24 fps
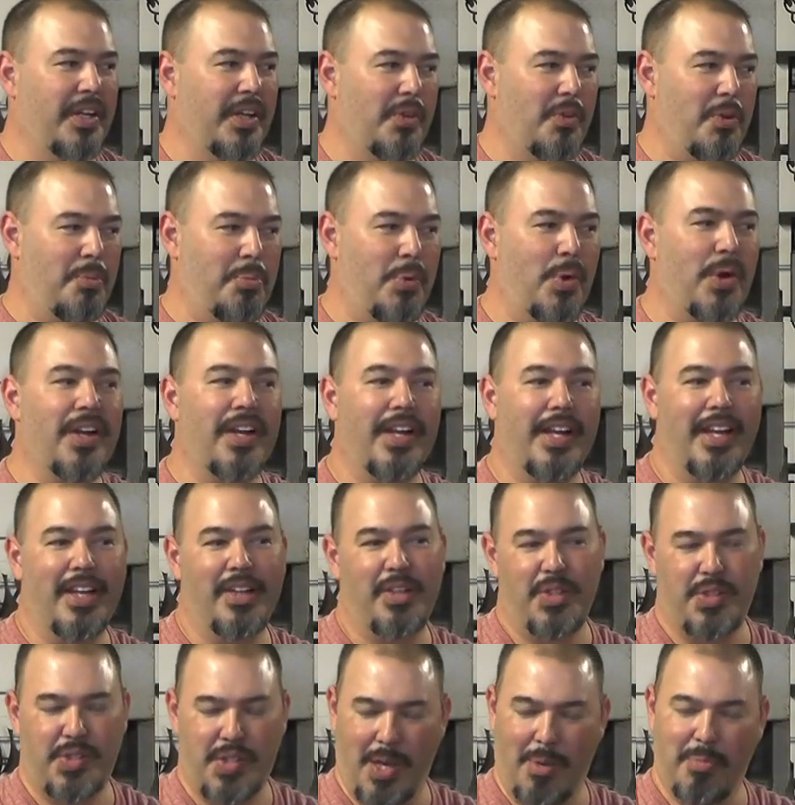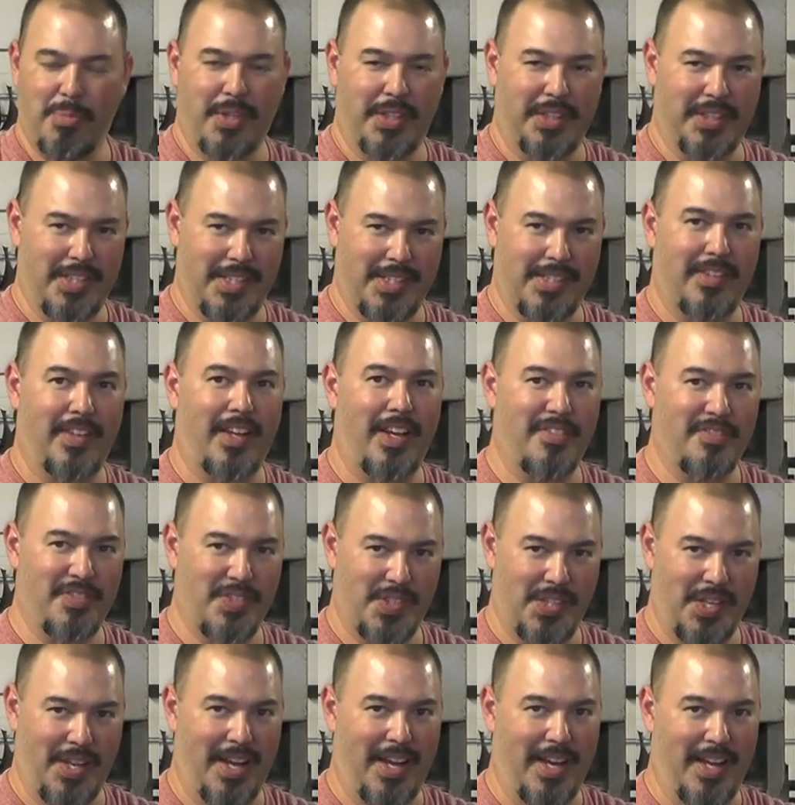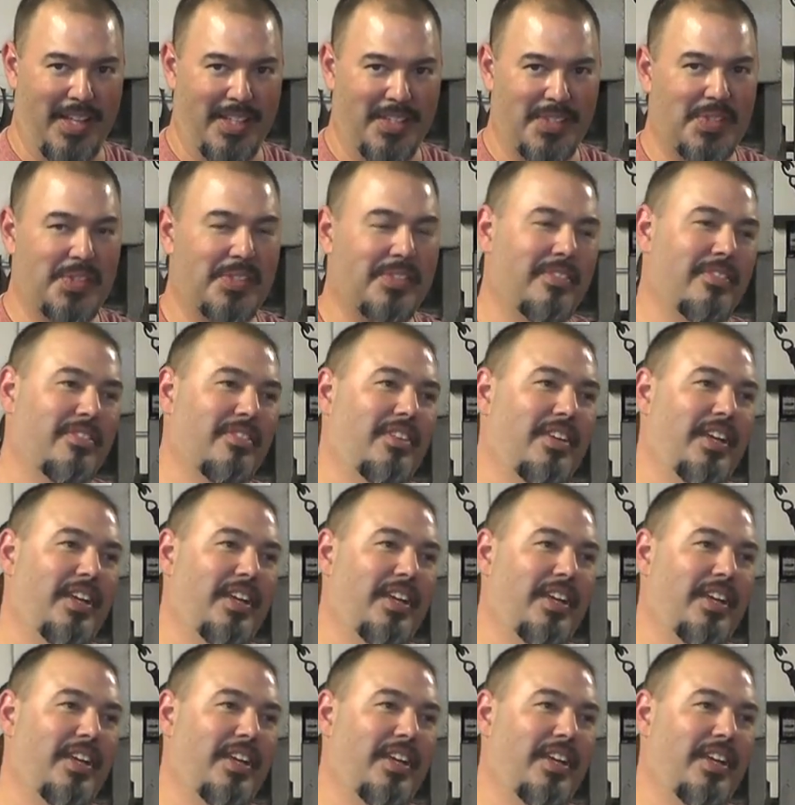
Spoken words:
When putting together something that's life-size,